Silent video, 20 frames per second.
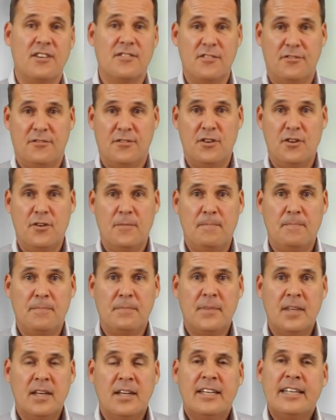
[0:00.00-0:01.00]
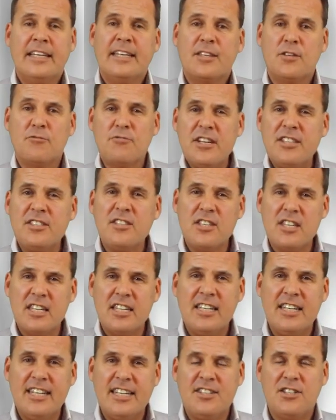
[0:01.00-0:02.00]
of the firm. The reason that you
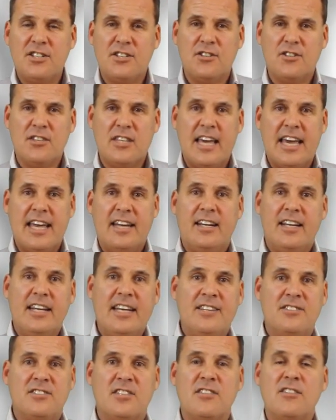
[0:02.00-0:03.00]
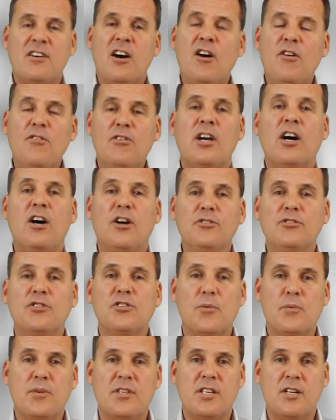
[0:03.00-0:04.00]
need to do that is that the whole
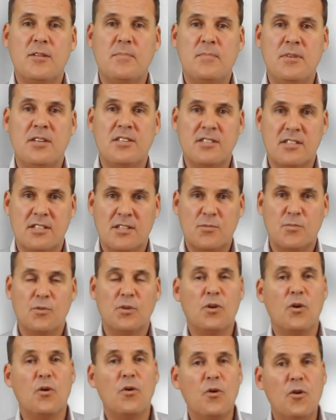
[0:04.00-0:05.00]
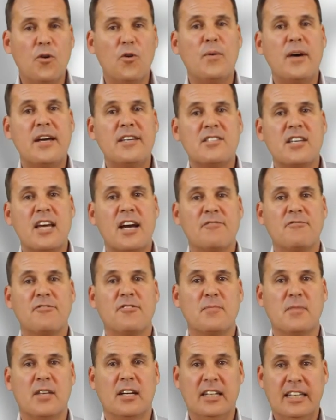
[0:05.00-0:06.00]
culture within a business will always come
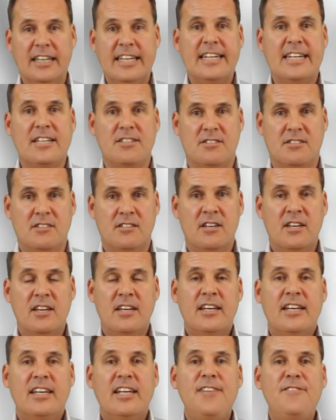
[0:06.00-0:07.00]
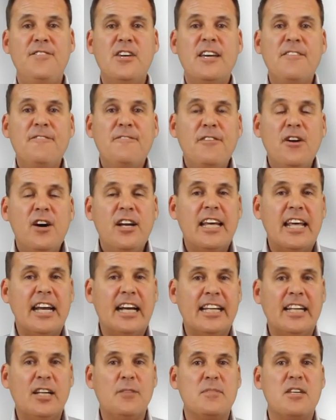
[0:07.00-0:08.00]
from the leaders. And if you can find out a
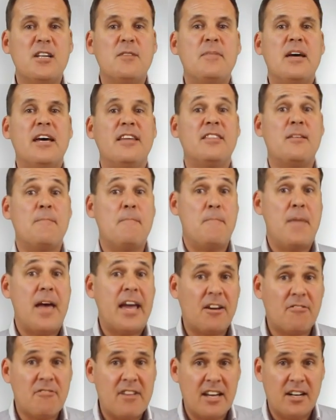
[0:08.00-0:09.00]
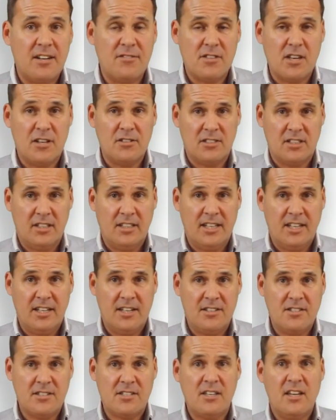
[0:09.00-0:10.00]
little bit about the background of those
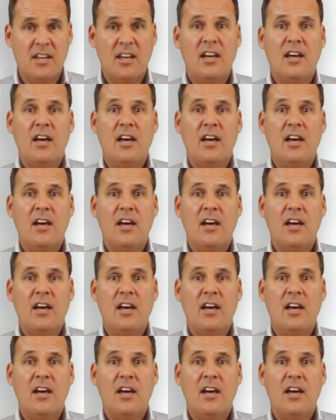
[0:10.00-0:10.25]
leaders,